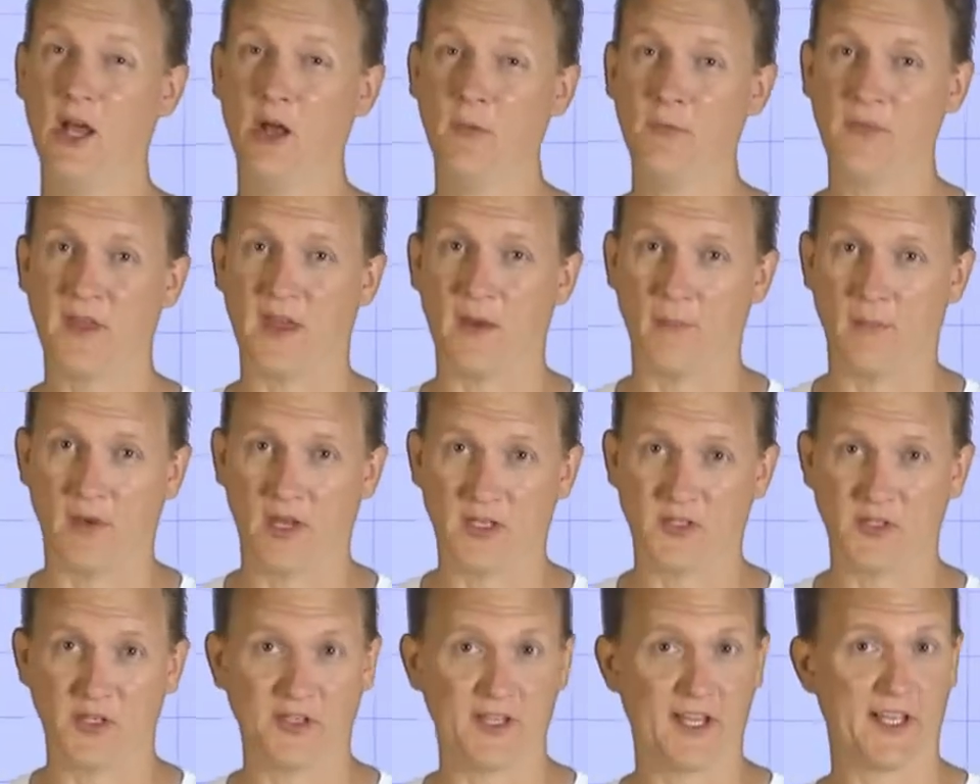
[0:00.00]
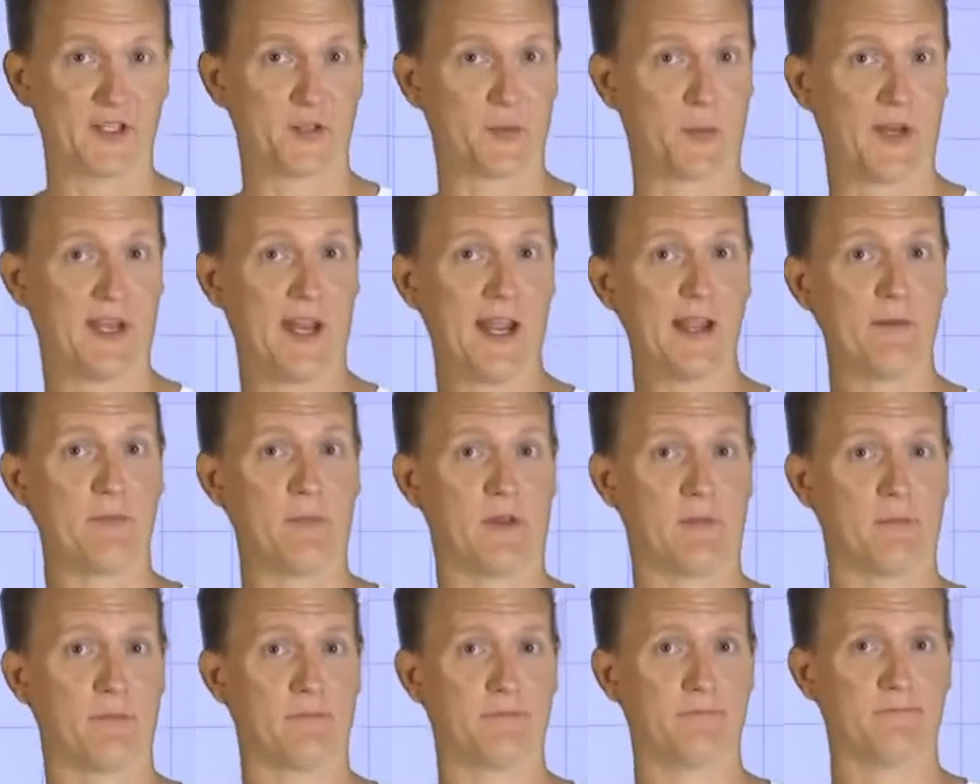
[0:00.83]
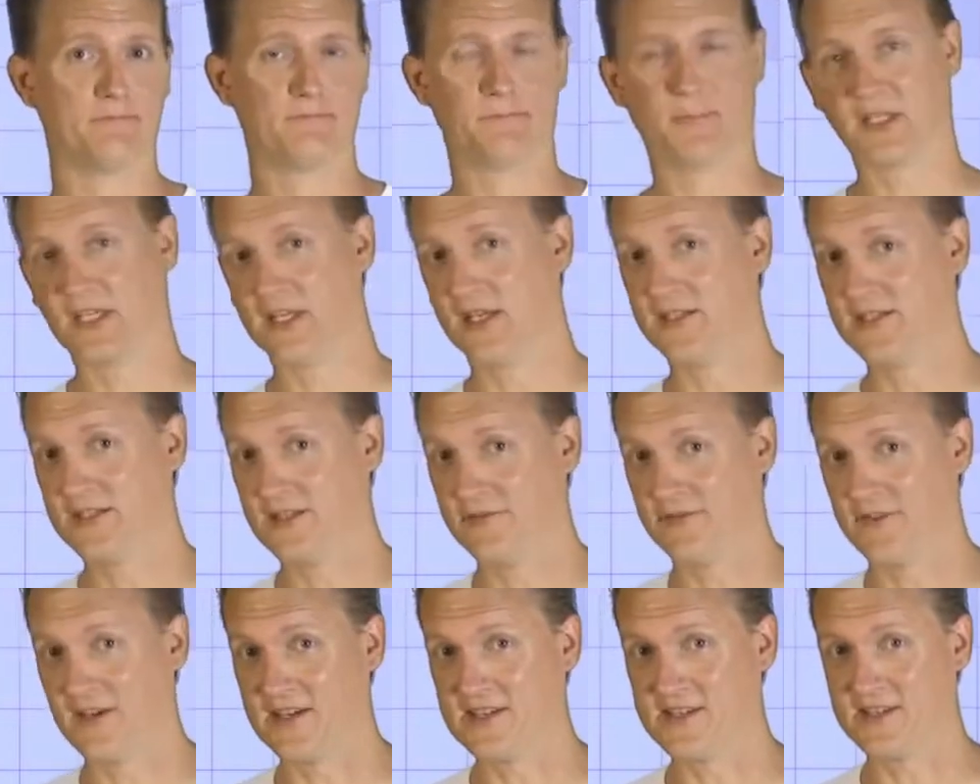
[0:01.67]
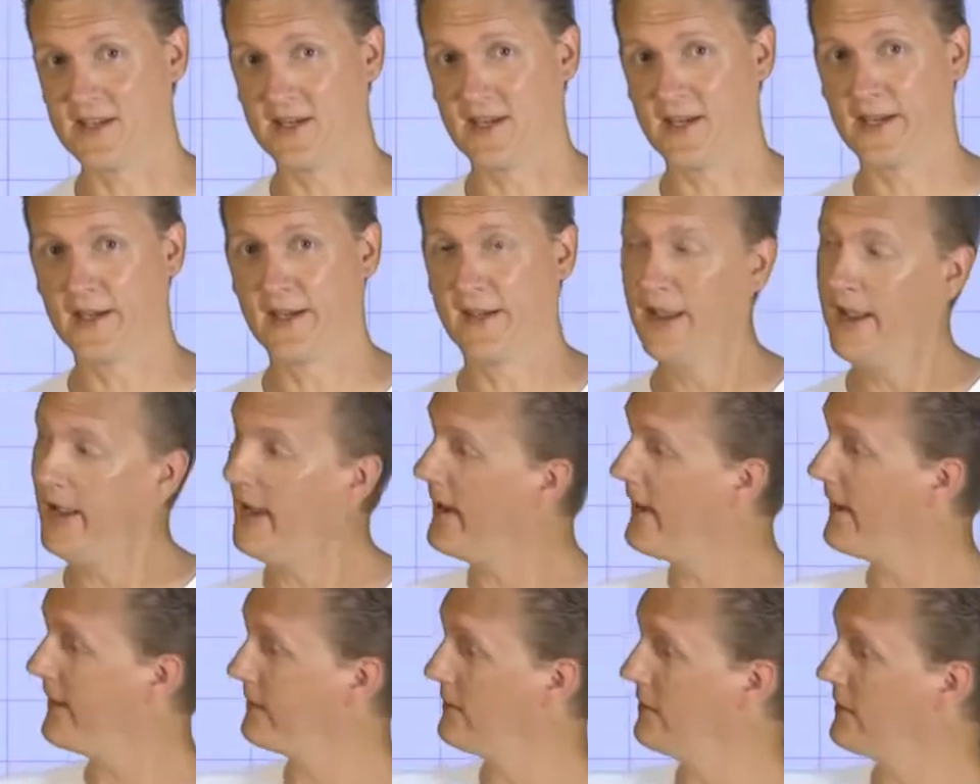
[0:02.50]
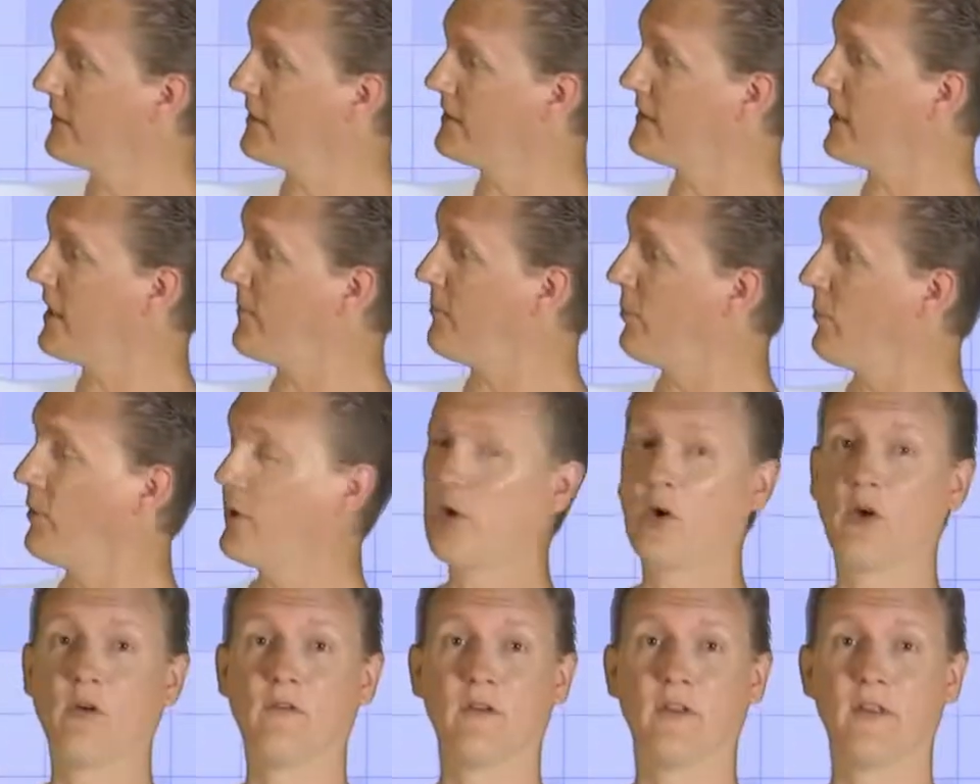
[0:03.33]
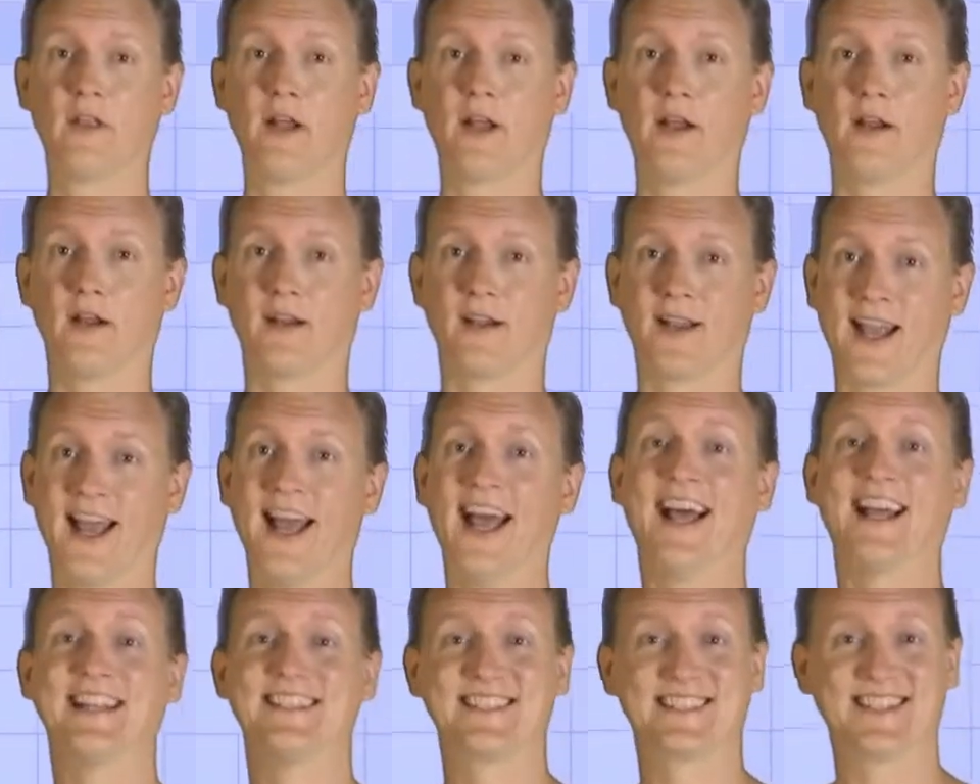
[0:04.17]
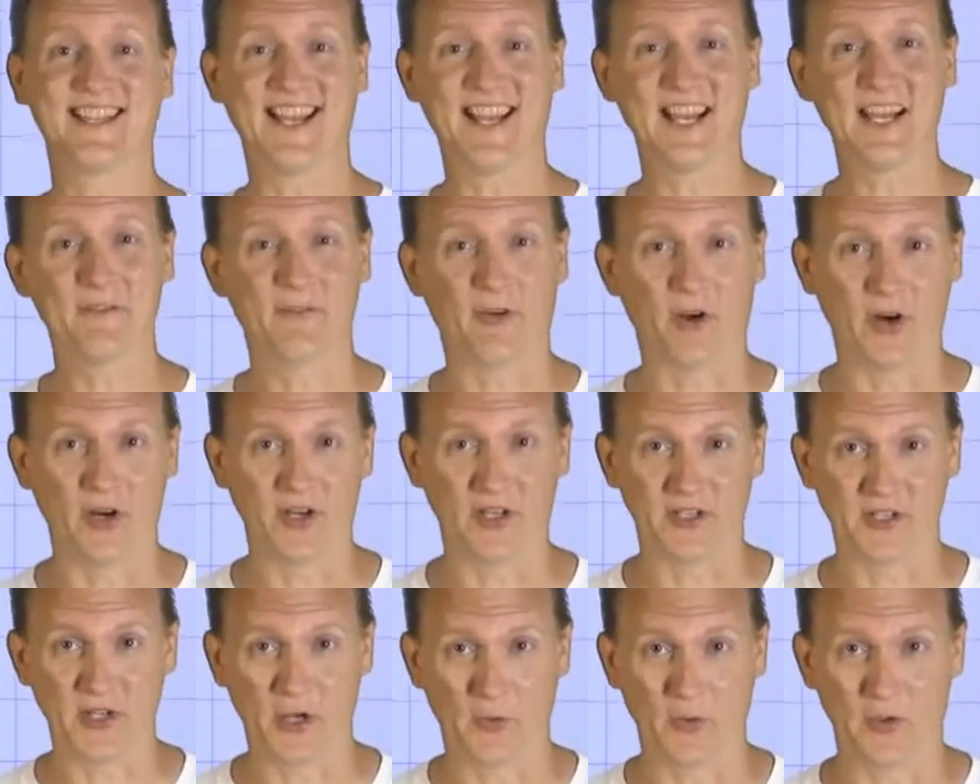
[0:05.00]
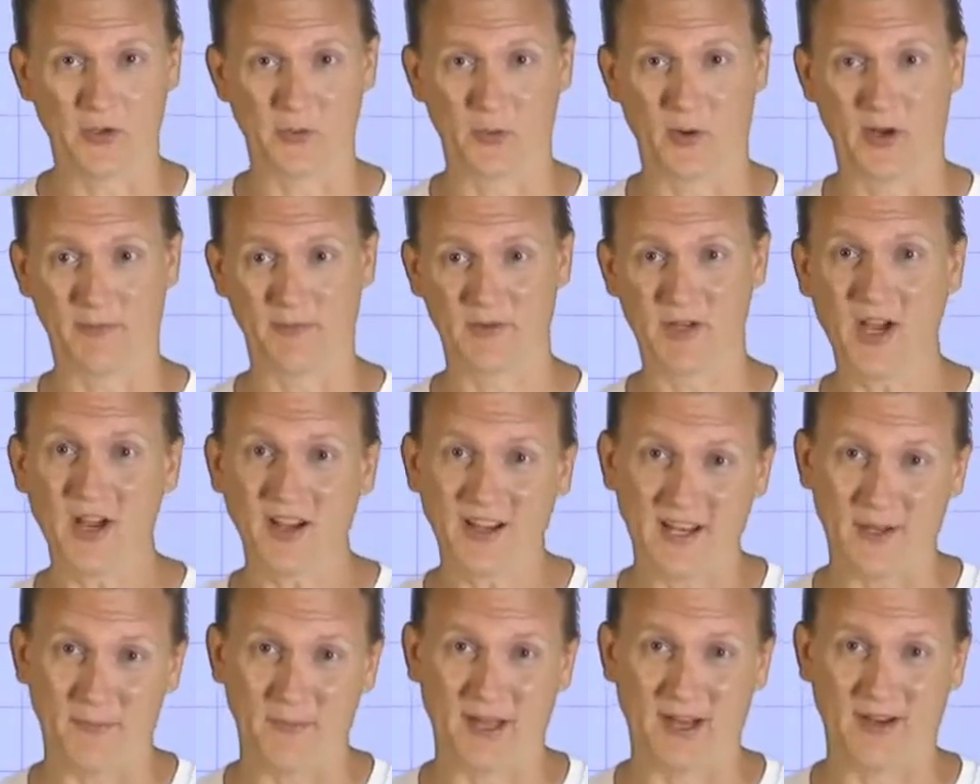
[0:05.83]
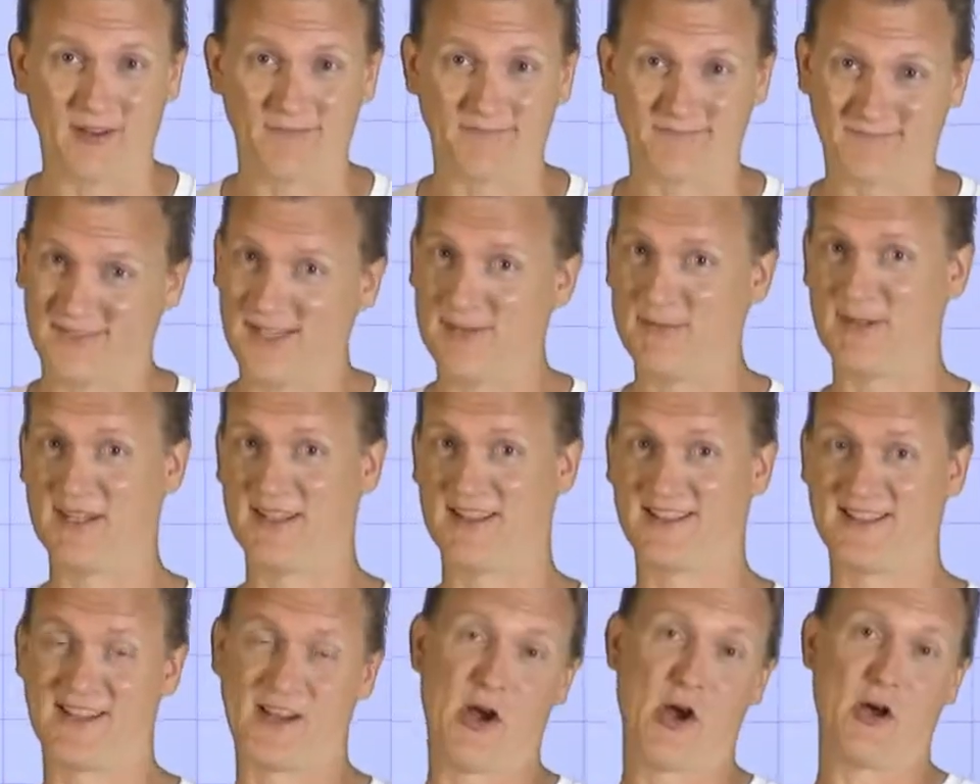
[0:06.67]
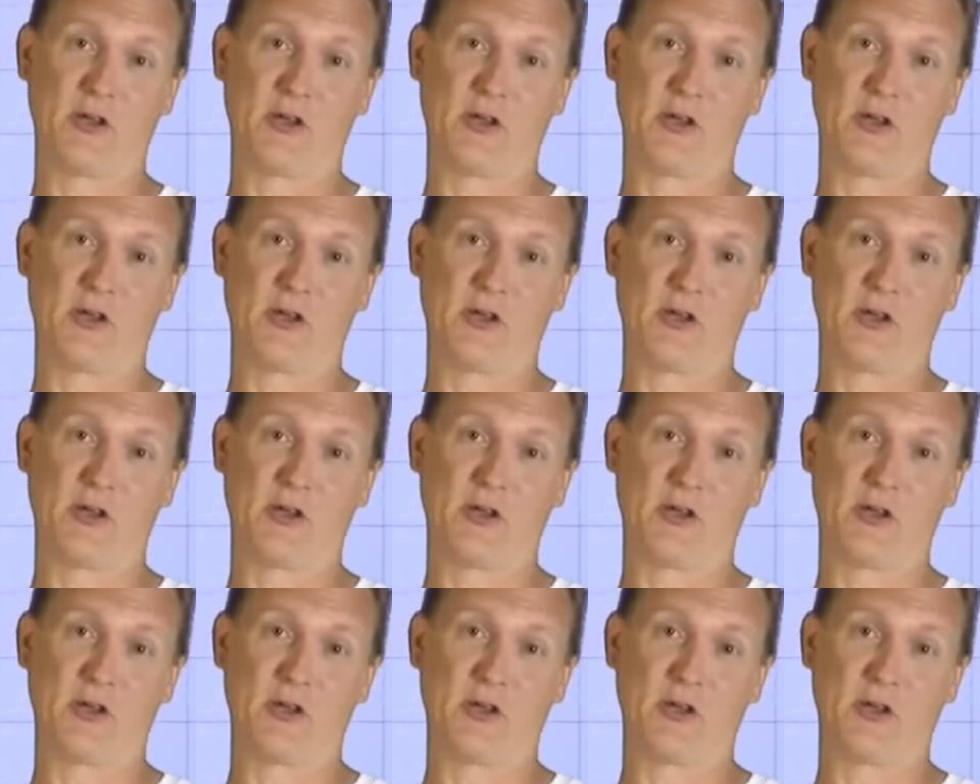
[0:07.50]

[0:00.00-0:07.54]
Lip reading: help that much unless we name them, because if I say, hey, look at that point over there, it's kind of hard to tell which one I'm talking about. I mean, they